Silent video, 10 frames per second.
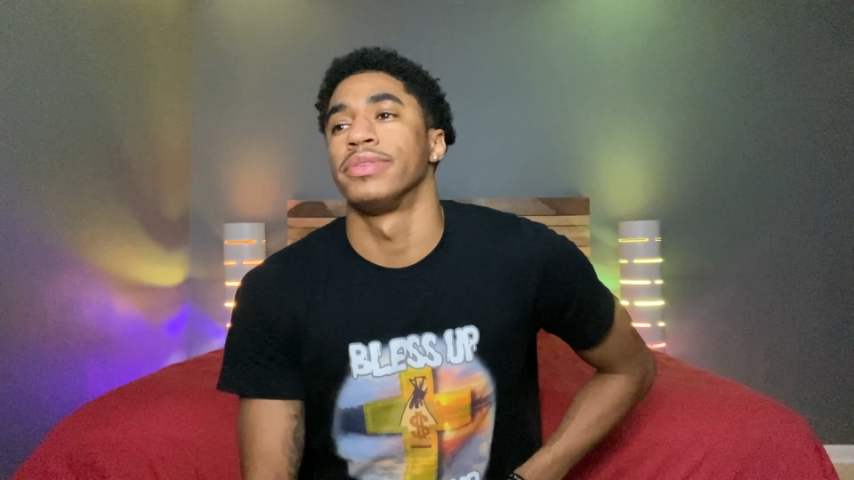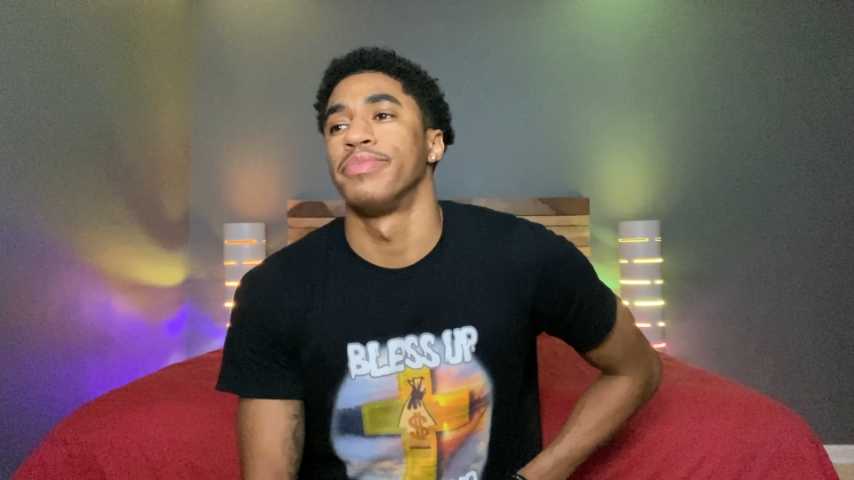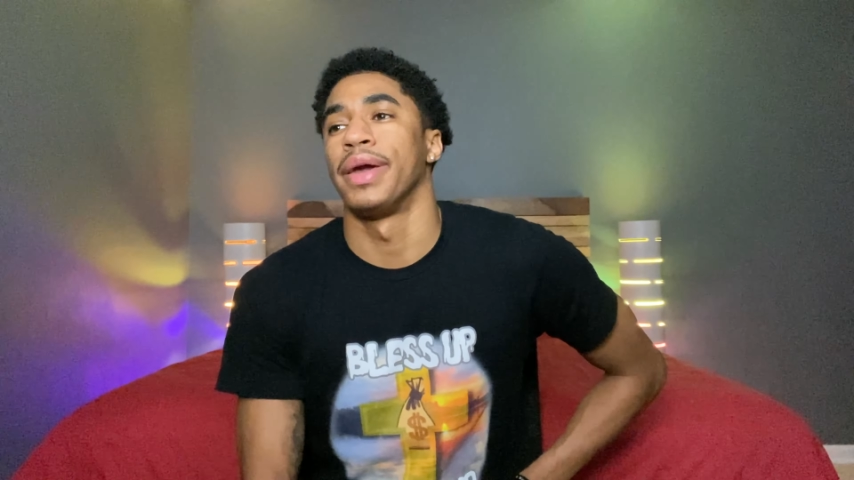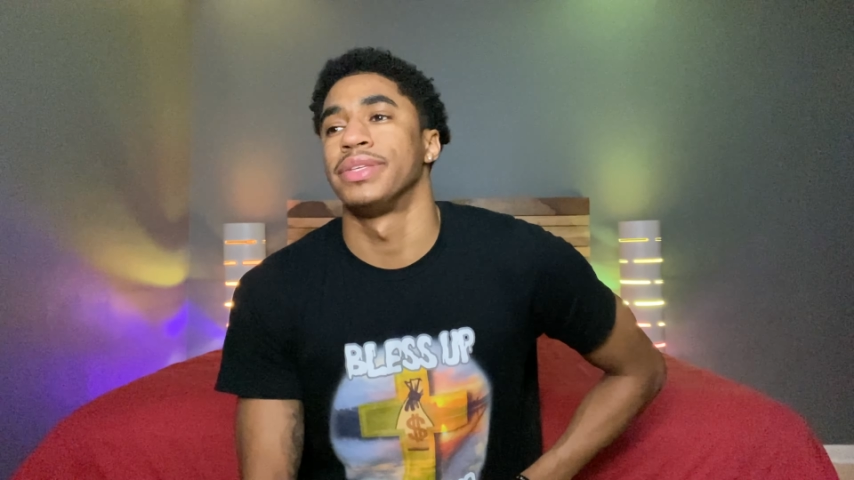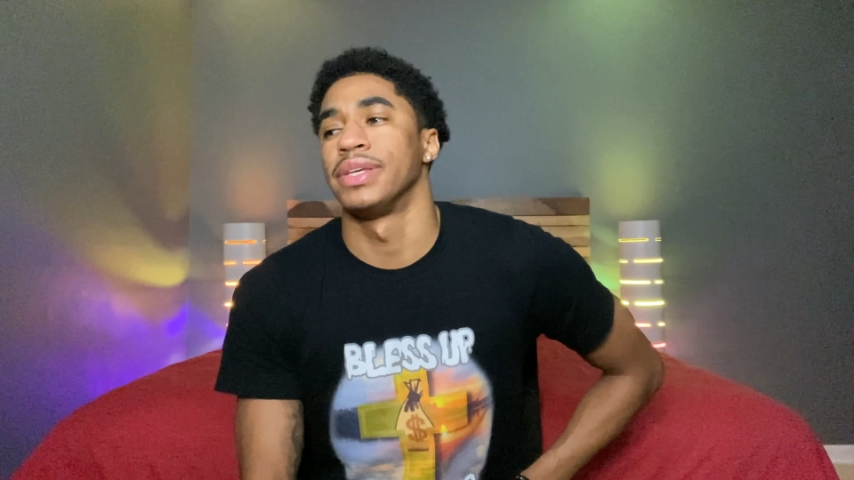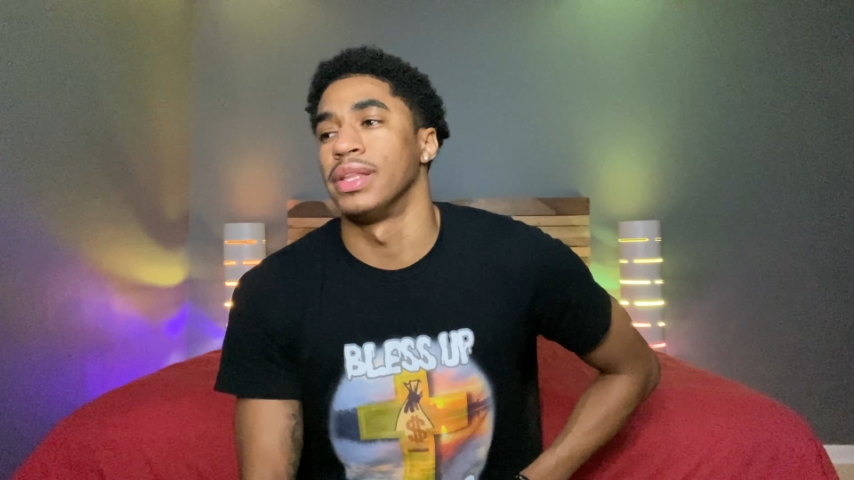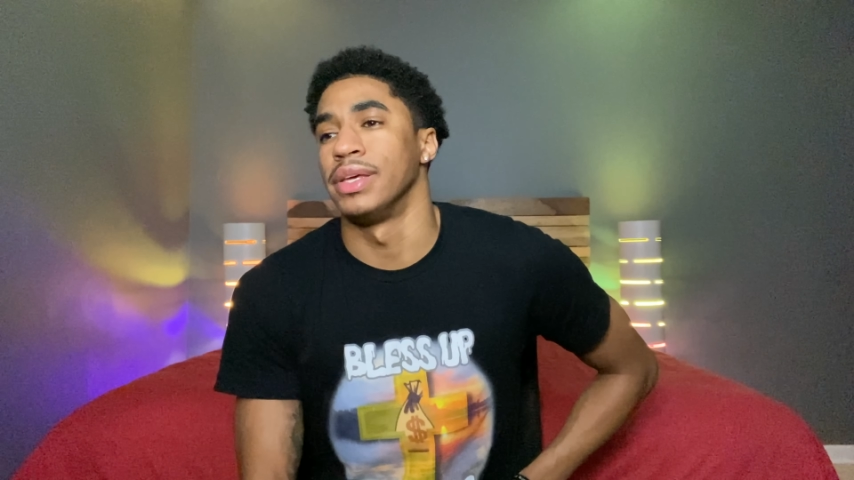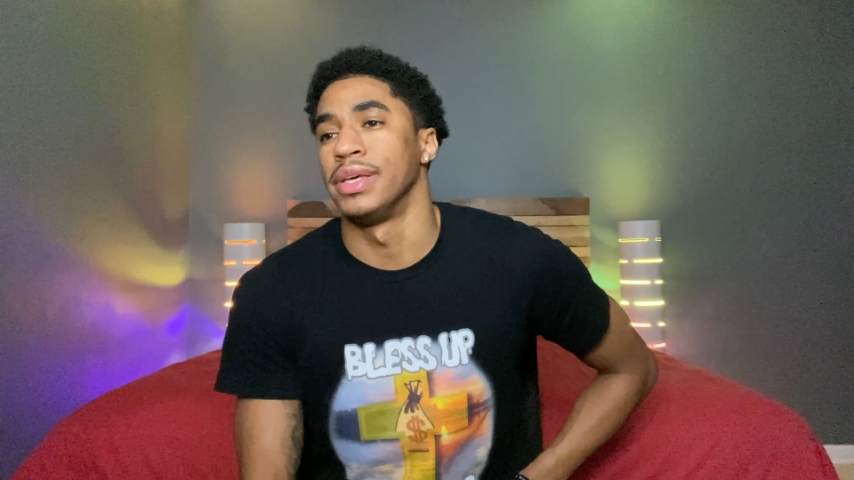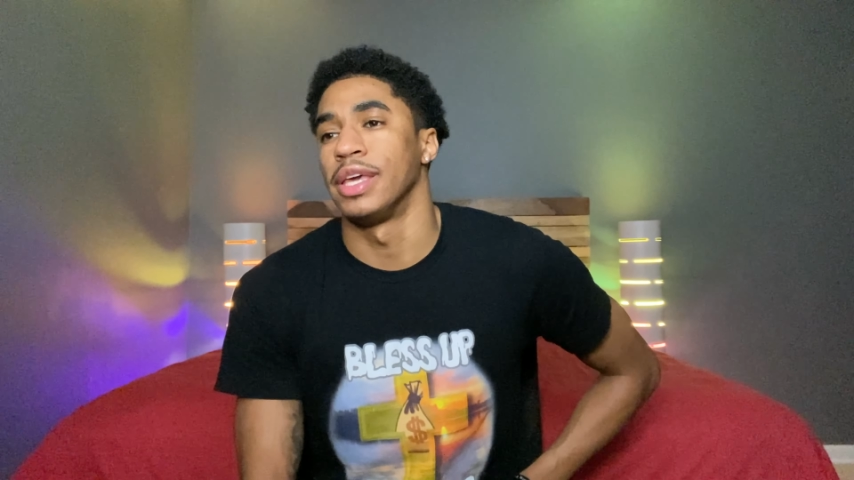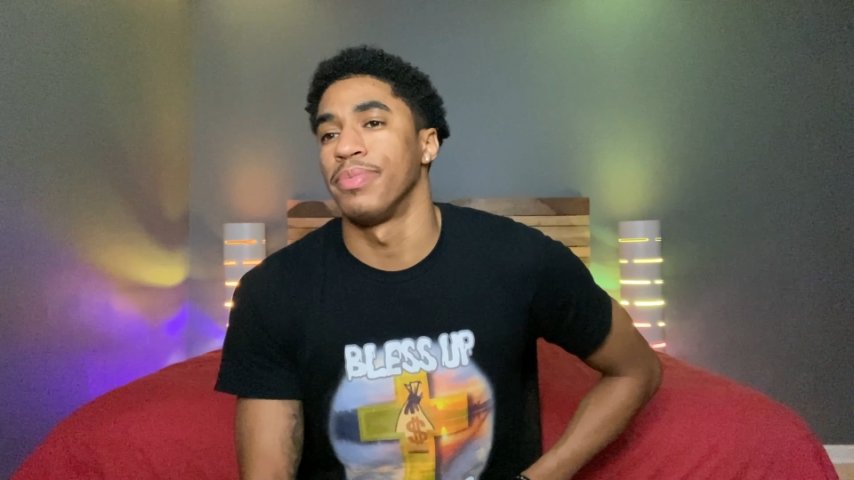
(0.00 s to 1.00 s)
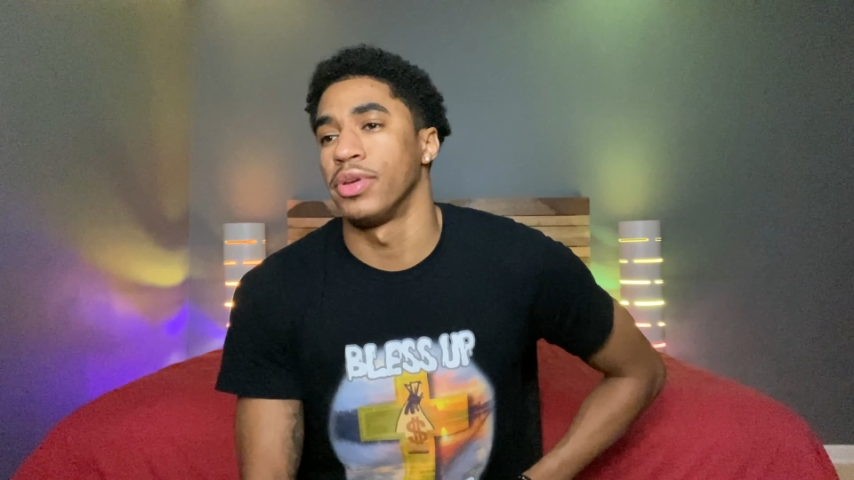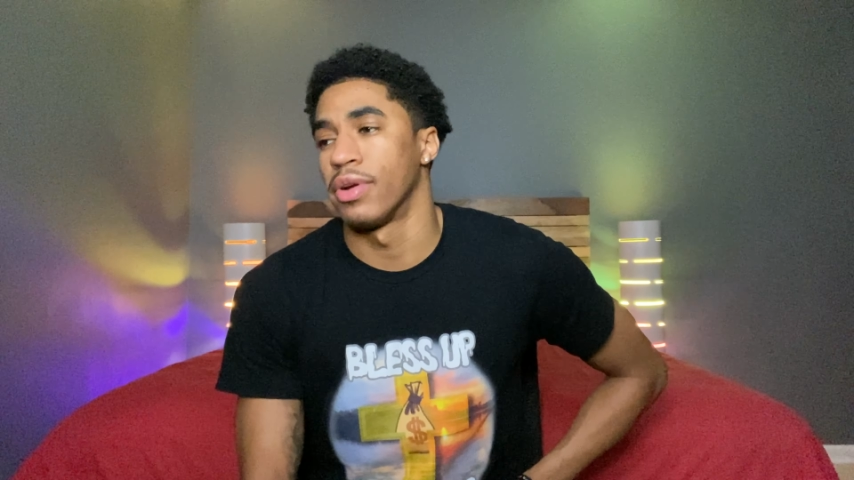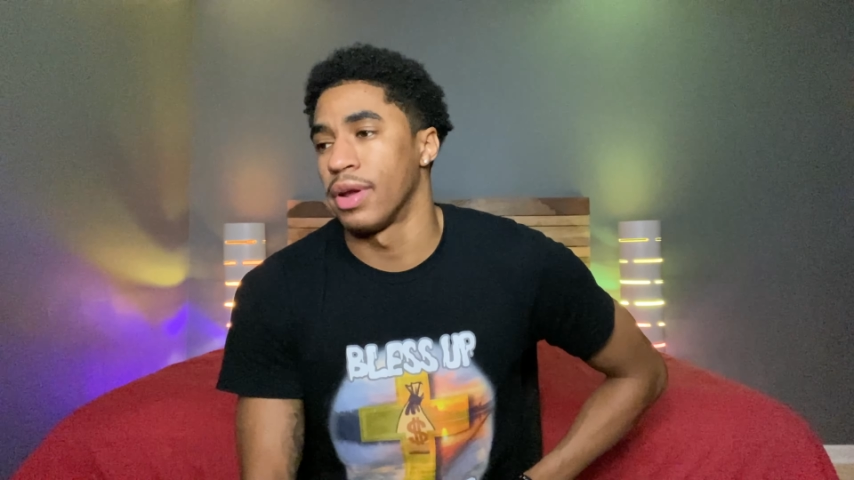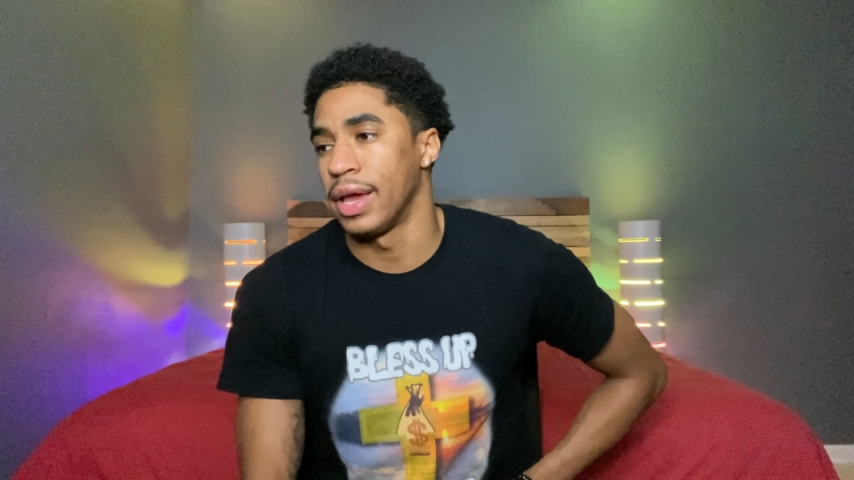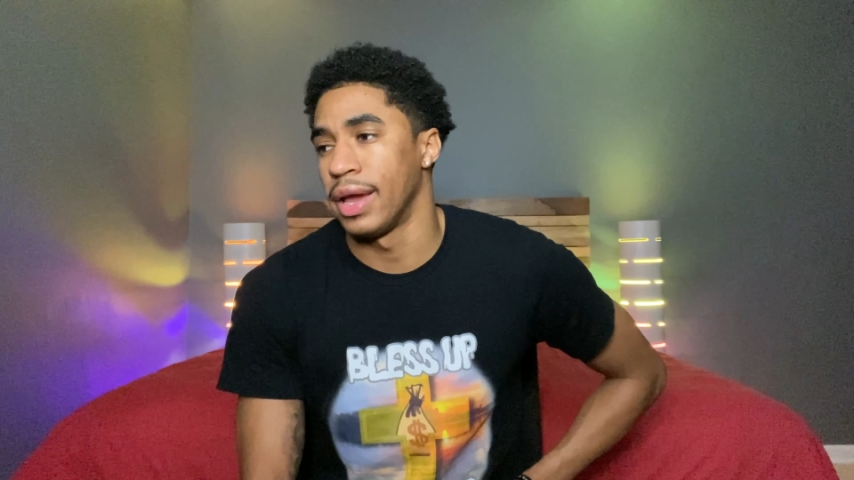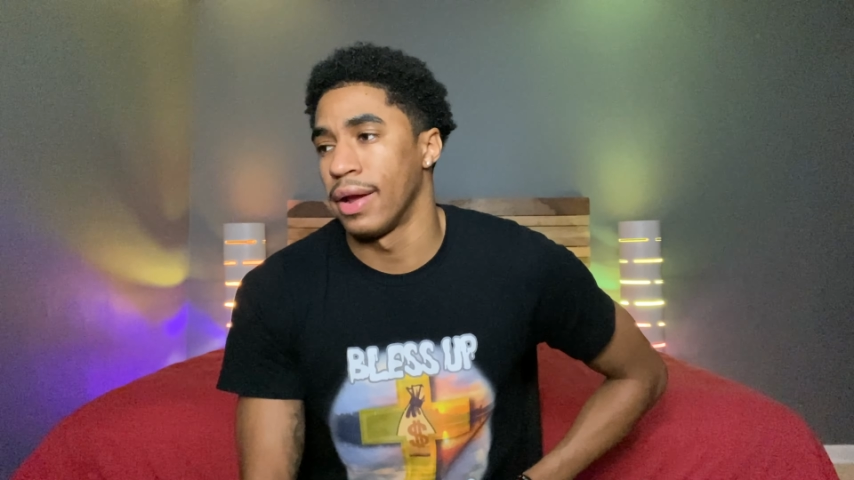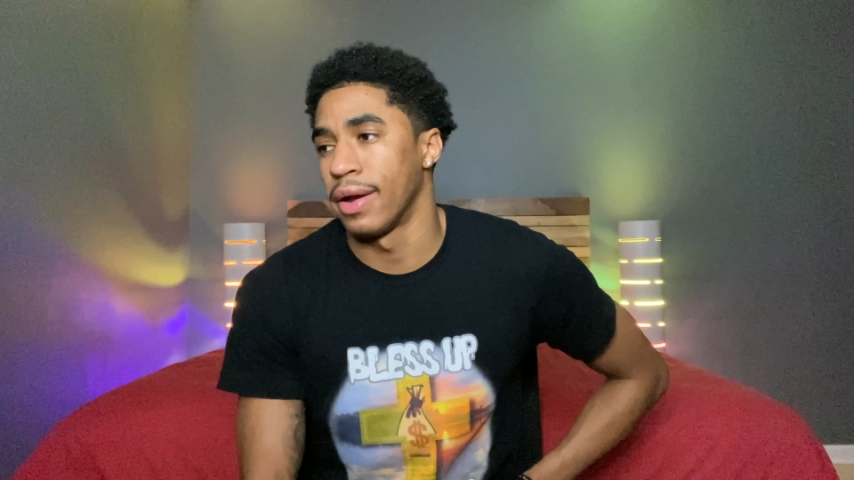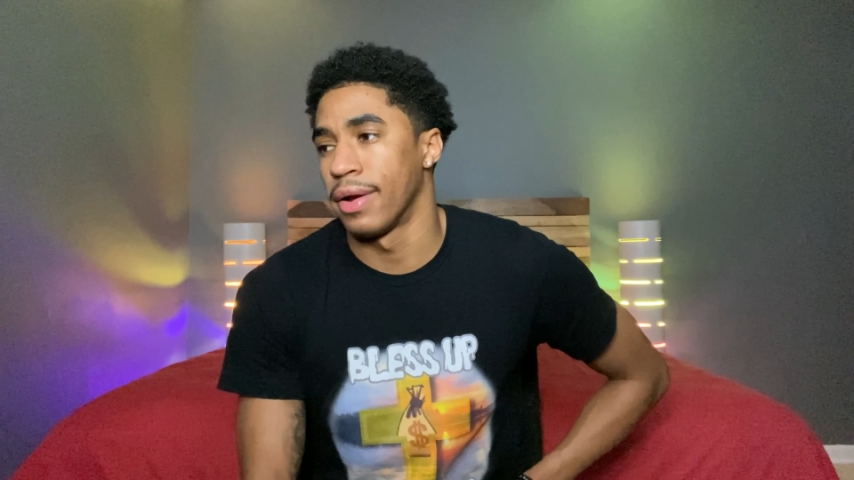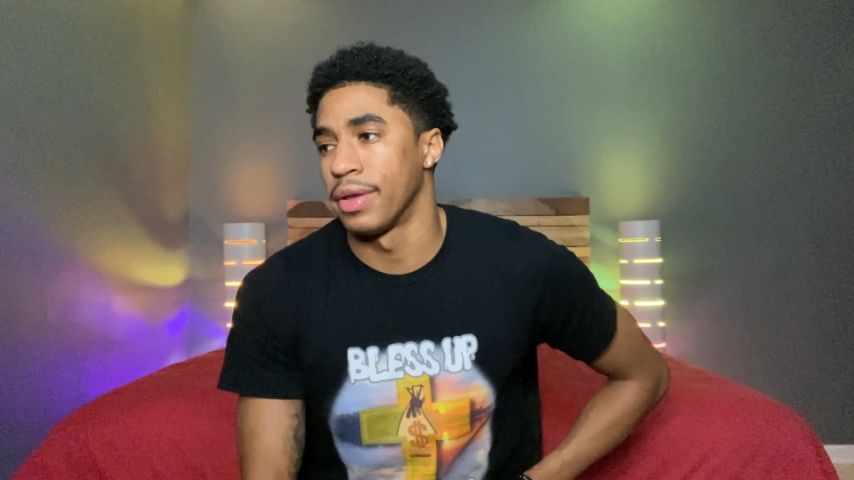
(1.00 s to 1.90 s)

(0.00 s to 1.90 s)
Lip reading: basically keeping your hair,